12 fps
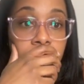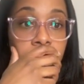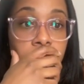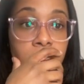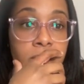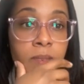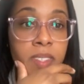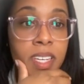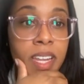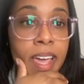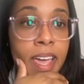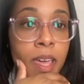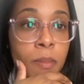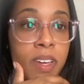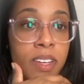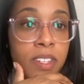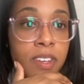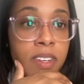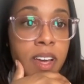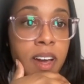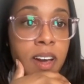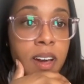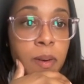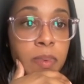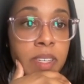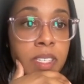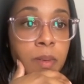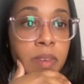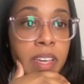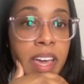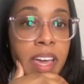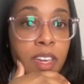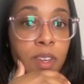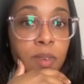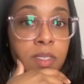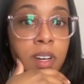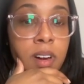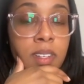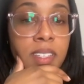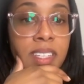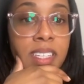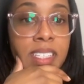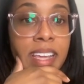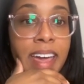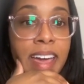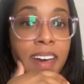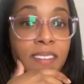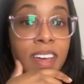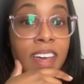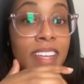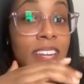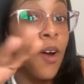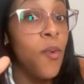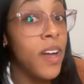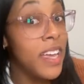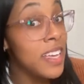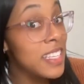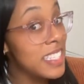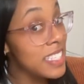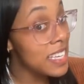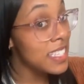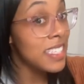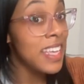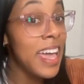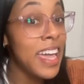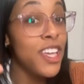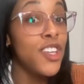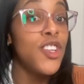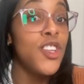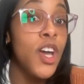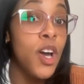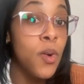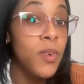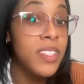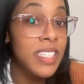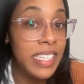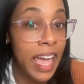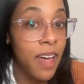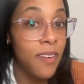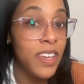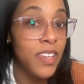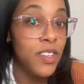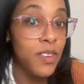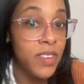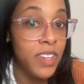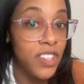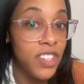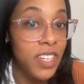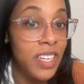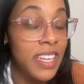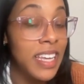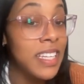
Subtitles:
Someone said A, because you're not a BCBA, you don't talk to the staff. Now, what it did say, note staff intervention.